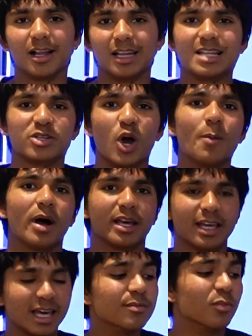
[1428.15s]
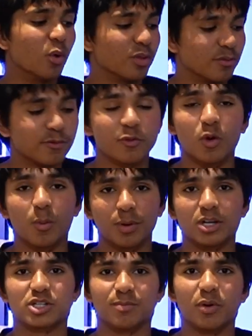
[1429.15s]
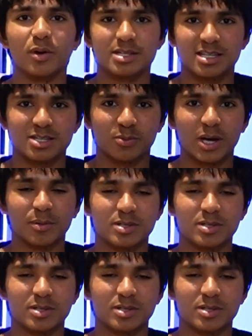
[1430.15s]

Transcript: Let's hope I can get more than 4 prediction points this week.